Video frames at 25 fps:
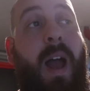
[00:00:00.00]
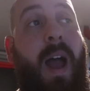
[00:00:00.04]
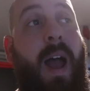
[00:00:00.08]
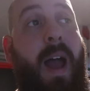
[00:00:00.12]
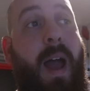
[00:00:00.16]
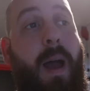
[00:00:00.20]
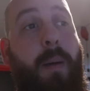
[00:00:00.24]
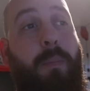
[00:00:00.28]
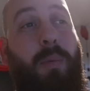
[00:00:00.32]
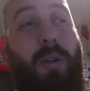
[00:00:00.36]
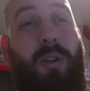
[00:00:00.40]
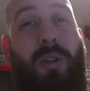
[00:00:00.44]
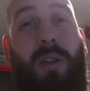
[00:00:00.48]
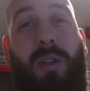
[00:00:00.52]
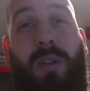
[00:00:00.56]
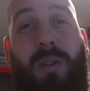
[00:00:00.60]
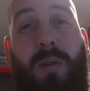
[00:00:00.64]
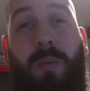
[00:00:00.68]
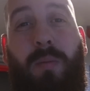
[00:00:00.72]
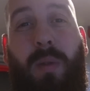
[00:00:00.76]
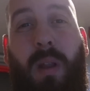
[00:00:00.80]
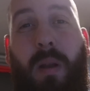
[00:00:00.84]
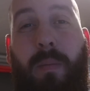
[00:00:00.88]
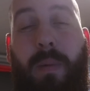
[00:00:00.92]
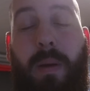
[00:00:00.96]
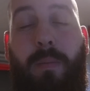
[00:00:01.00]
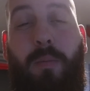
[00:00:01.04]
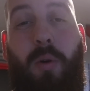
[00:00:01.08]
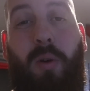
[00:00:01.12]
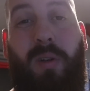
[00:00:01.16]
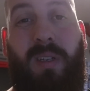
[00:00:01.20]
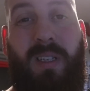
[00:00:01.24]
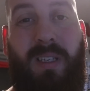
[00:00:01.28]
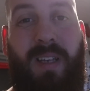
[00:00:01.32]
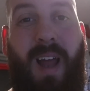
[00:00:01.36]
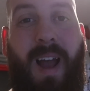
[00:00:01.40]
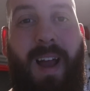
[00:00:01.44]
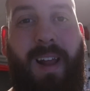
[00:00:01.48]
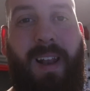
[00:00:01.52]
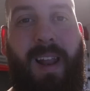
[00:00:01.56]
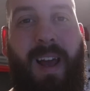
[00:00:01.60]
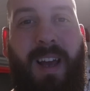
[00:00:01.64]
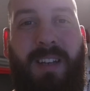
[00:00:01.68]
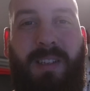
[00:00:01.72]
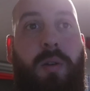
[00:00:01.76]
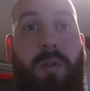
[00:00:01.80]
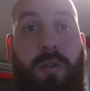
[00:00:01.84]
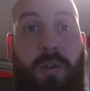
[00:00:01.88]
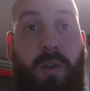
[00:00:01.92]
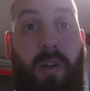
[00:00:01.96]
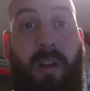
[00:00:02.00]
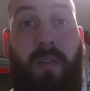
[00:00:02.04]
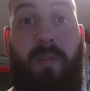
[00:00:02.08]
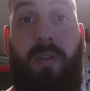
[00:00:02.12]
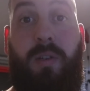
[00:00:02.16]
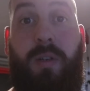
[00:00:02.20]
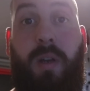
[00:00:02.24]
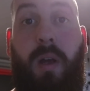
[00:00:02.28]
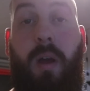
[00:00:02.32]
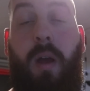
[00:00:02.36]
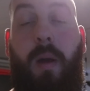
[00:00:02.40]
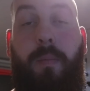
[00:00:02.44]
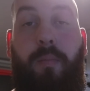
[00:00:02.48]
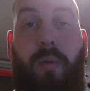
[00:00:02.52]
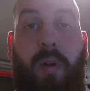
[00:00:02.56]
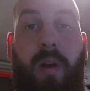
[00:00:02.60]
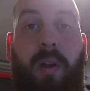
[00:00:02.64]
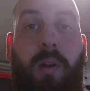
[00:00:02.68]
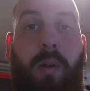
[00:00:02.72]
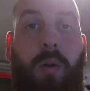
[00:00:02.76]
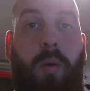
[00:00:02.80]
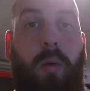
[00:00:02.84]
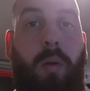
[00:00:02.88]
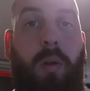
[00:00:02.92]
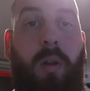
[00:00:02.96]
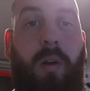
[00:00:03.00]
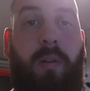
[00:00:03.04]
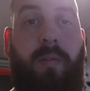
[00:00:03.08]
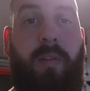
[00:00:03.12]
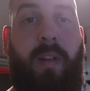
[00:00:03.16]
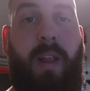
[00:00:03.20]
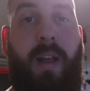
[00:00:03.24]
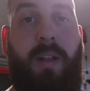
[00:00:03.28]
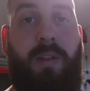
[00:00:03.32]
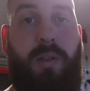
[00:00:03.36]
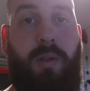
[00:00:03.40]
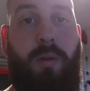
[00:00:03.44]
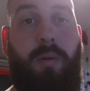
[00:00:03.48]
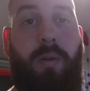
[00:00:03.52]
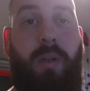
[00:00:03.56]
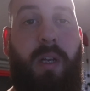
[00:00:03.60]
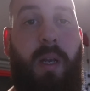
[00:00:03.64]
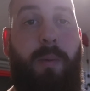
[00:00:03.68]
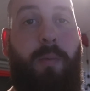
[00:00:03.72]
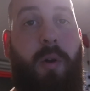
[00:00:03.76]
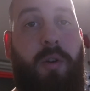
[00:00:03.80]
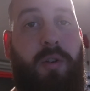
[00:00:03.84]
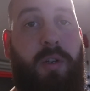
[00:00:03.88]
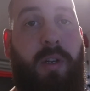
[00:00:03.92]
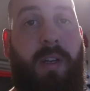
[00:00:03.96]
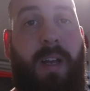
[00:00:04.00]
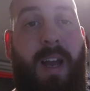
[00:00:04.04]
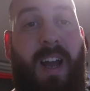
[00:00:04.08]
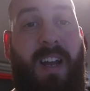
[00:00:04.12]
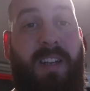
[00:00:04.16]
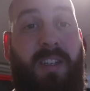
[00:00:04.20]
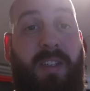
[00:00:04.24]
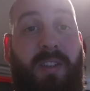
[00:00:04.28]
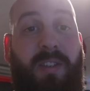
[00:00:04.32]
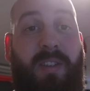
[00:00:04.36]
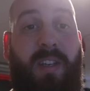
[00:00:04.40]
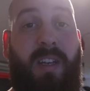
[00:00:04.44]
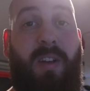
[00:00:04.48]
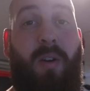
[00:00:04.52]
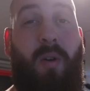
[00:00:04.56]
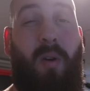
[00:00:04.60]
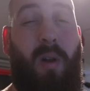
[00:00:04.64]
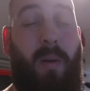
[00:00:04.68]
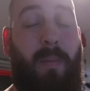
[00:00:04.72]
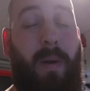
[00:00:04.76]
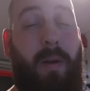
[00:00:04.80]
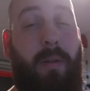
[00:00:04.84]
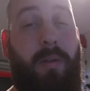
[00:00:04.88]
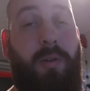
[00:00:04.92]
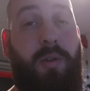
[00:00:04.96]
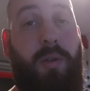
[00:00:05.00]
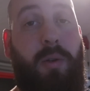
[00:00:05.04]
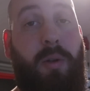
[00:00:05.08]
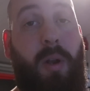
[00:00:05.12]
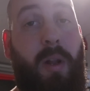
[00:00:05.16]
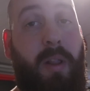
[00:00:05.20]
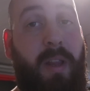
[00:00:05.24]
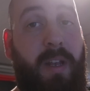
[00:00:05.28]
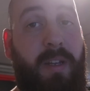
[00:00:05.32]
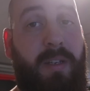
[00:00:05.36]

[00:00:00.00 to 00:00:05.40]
But just something a bit more stylized. So it should give us a pretty cool look for that. So keep watching, guys, and see all about the shoot on